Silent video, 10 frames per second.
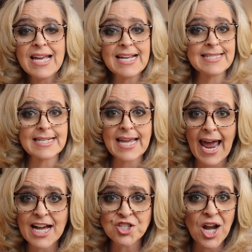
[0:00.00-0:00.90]
Is it
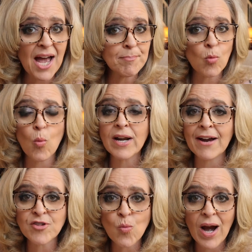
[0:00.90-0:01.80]
Cash App?
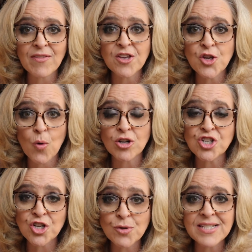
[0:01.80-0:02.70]
Whatever way that you are
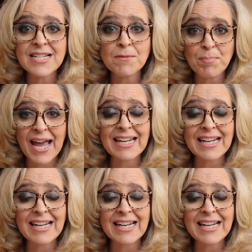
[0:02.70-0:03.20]
choosing to pay,